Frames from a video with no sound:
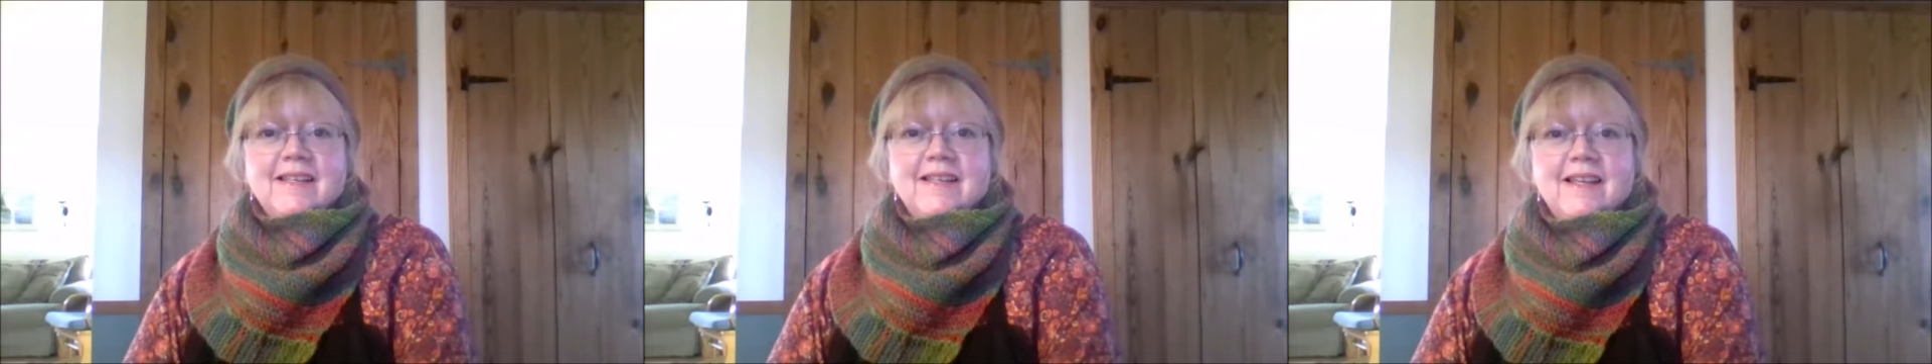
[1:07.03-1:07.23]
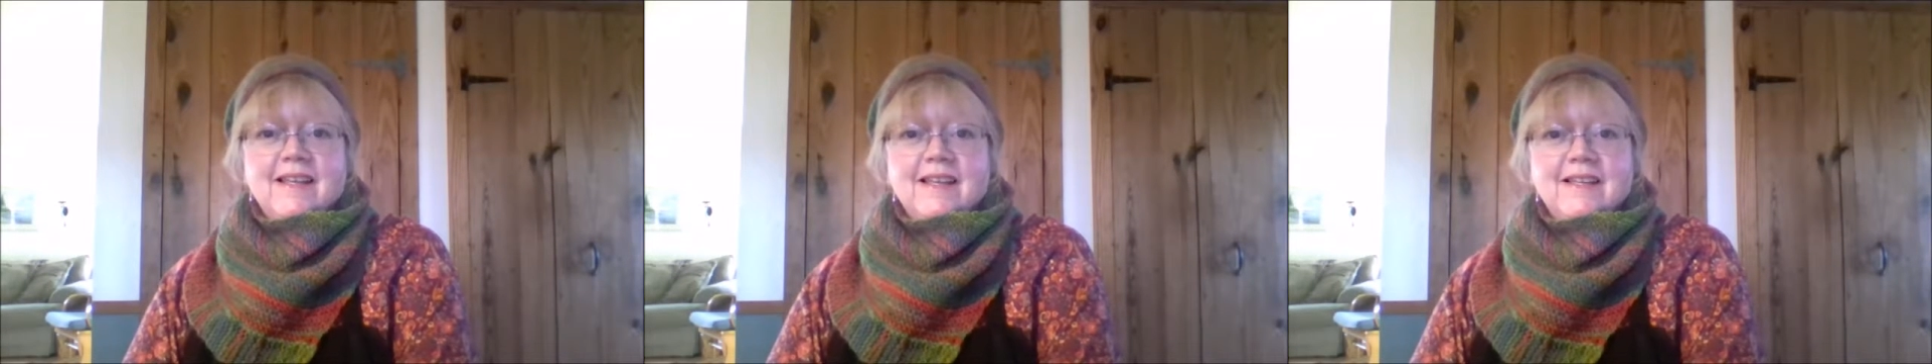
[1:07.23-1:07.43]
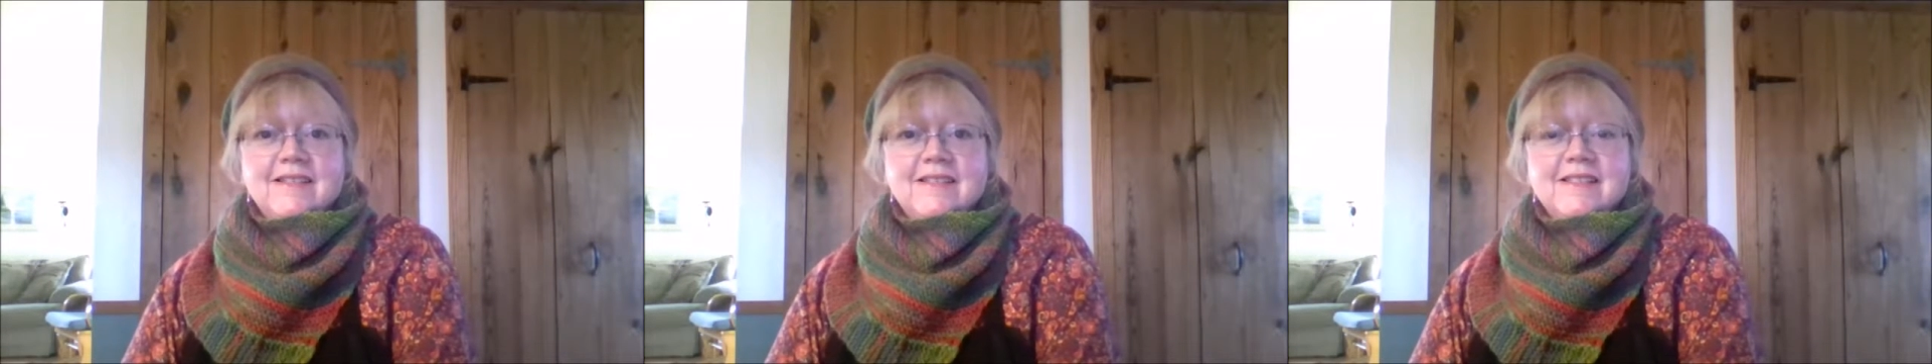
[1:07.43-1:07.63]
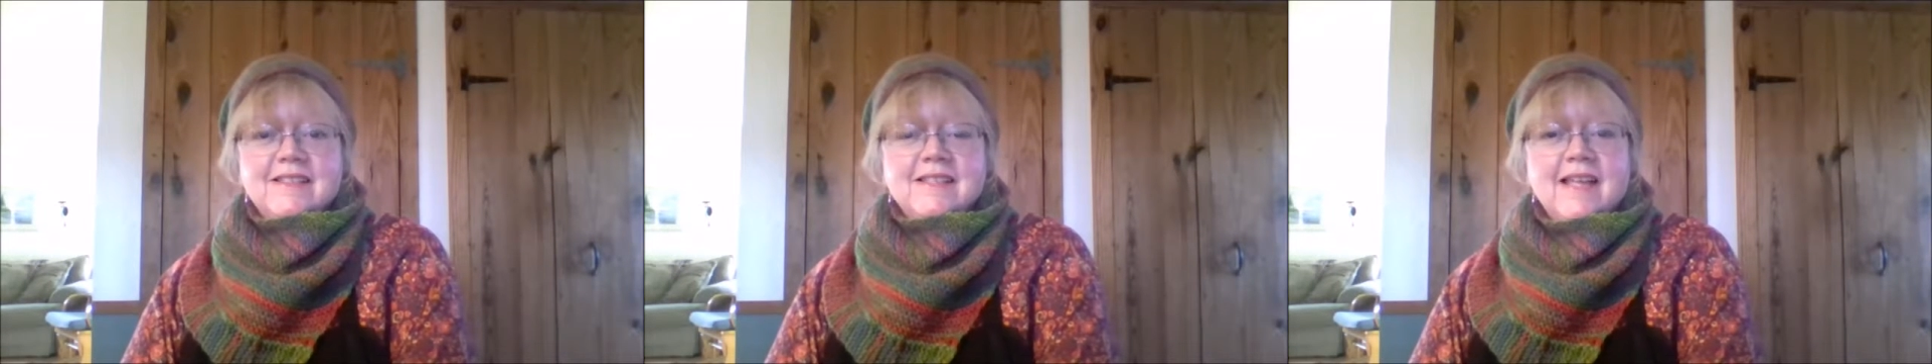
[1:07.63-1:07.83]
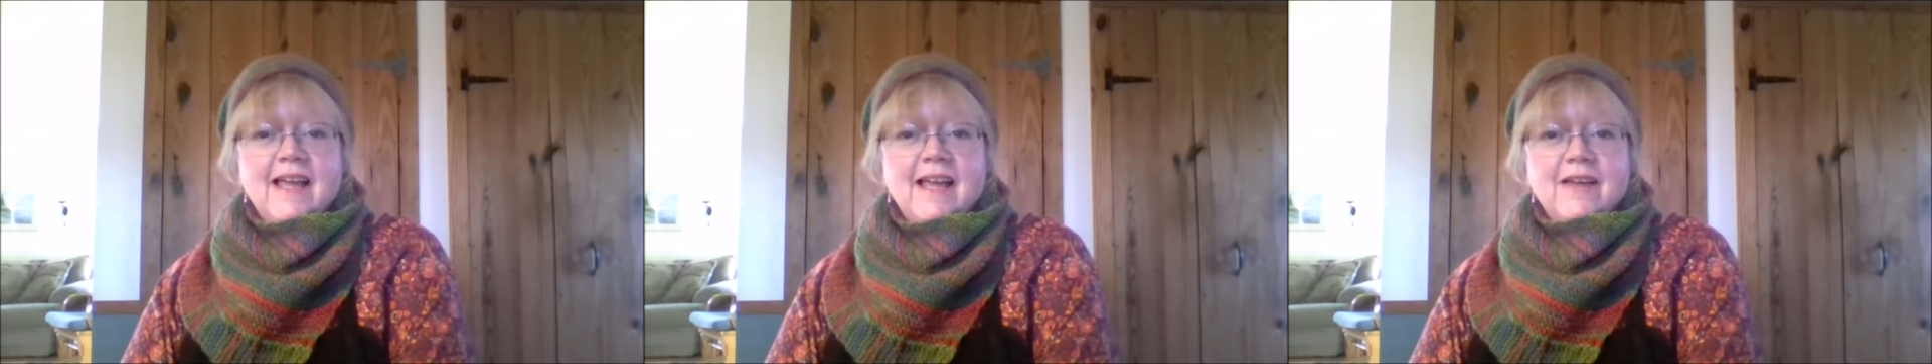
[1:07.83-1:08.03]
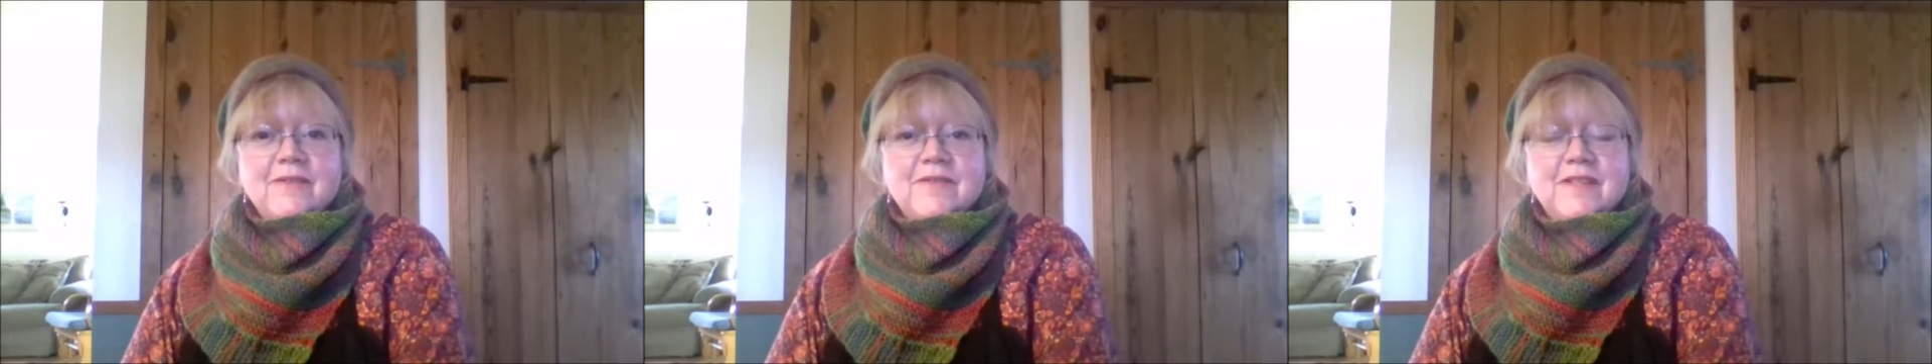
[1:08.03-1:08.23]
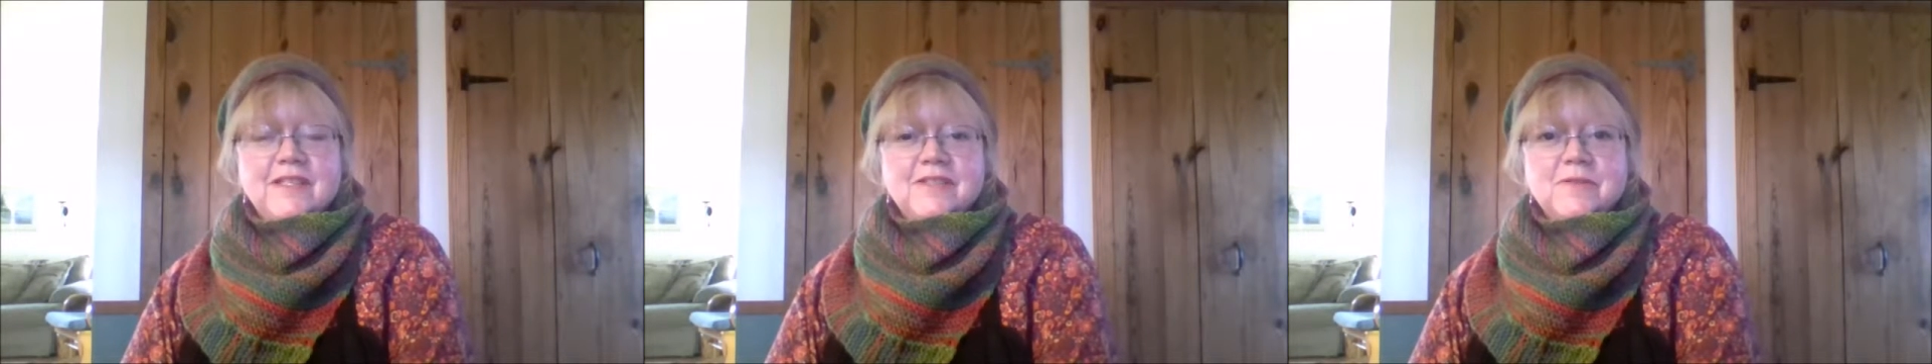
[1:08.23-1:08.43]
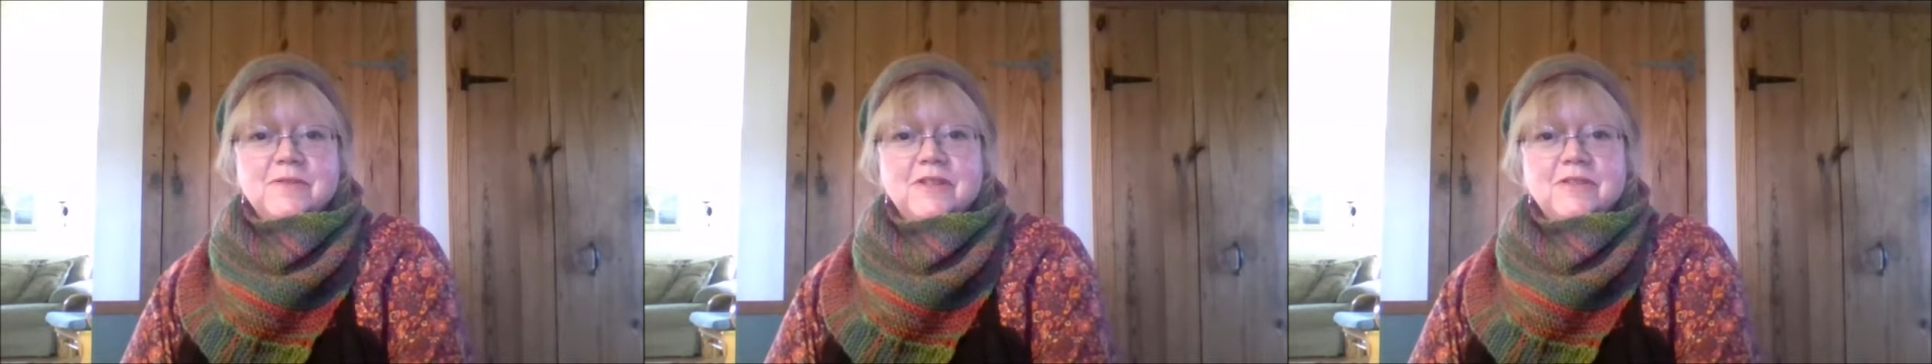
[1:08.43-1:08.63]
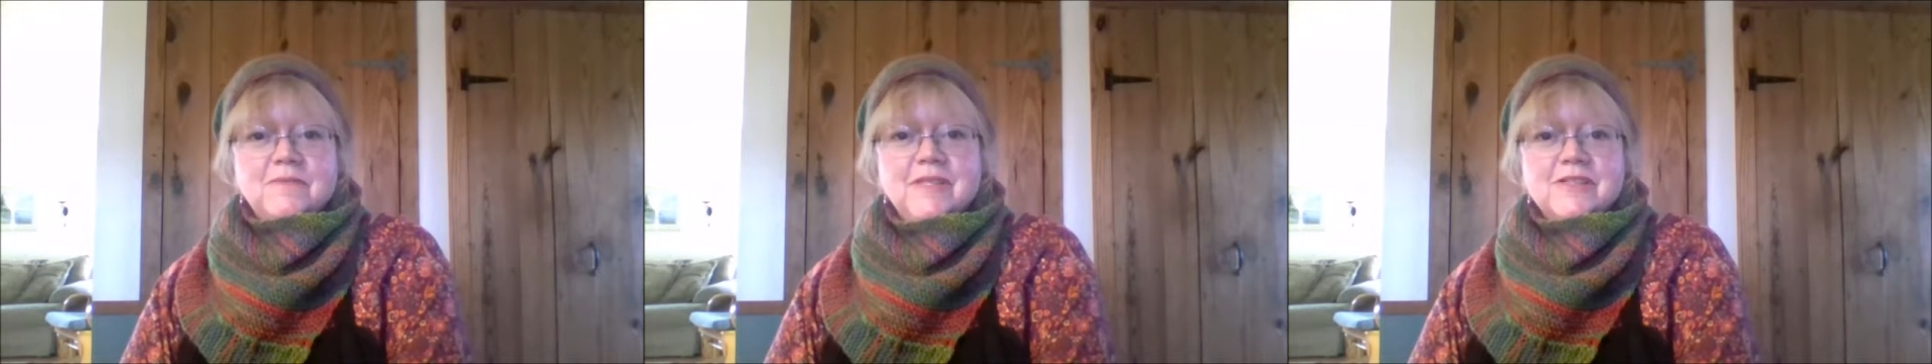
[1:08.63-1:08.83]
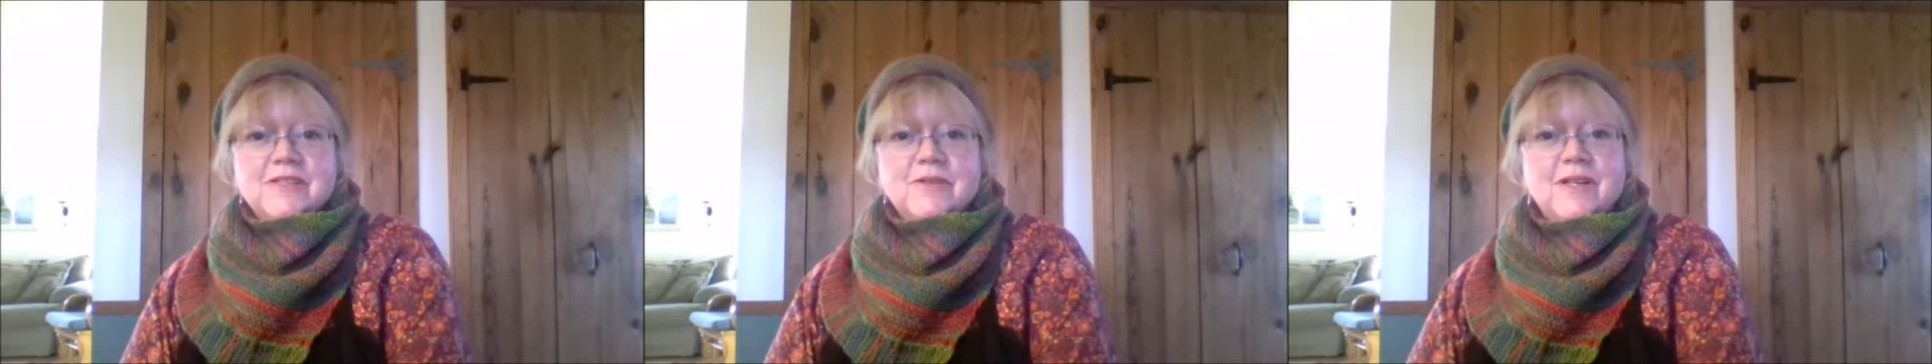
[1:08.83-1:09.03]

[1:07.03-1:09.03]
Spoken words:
and didn't have things with me,